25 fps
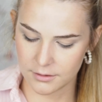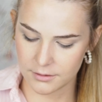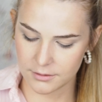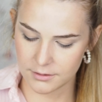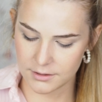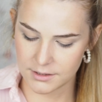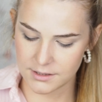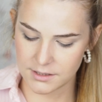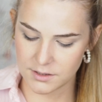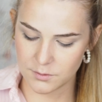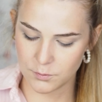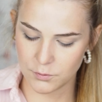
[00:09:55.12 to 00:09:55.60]

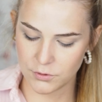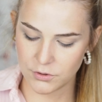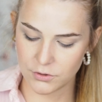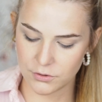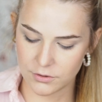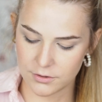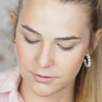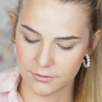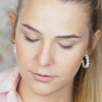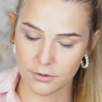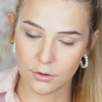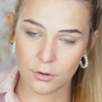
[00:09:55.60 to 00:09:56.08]
This
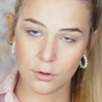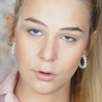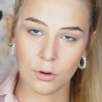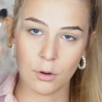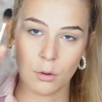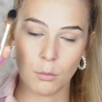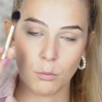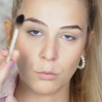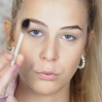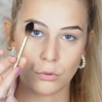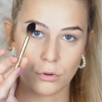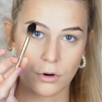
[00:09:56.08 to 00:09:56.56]
beautiful
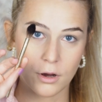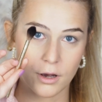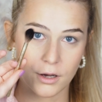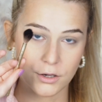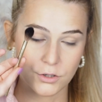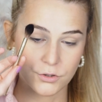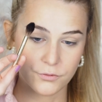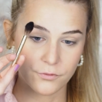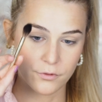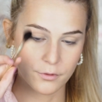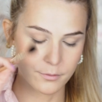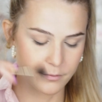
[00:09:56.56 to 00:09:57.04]

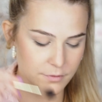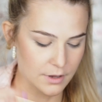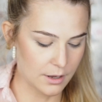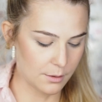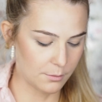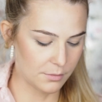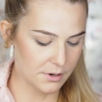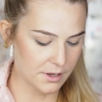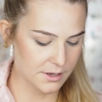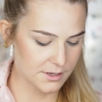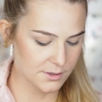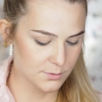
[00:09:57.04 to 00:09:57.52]
brush from
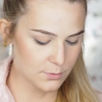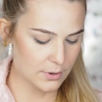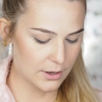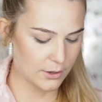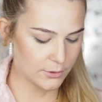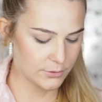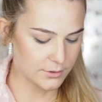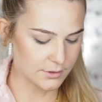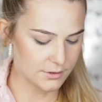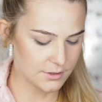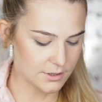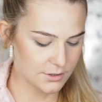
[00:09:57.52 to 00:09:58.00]
Nabla as
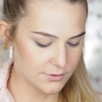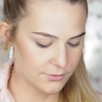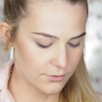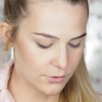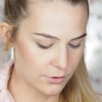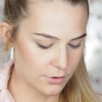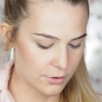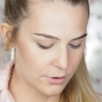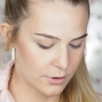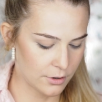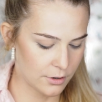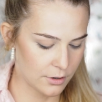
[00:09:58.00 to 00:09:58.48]
well. This is
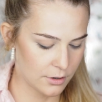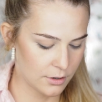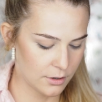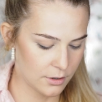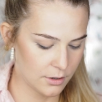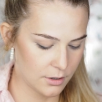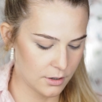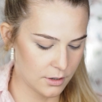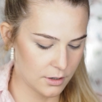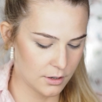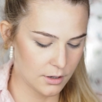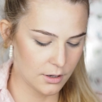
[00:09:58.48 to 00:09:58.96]
for
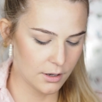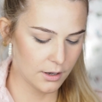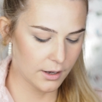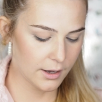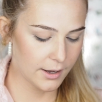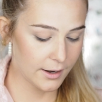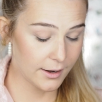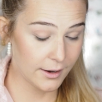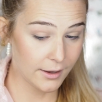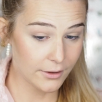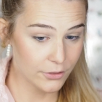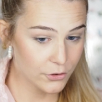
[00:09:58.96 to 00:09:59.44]

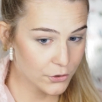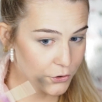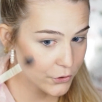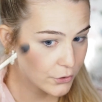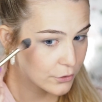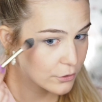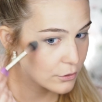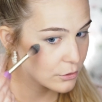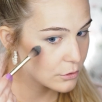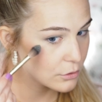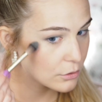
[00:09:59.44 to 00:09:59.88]
highlighter.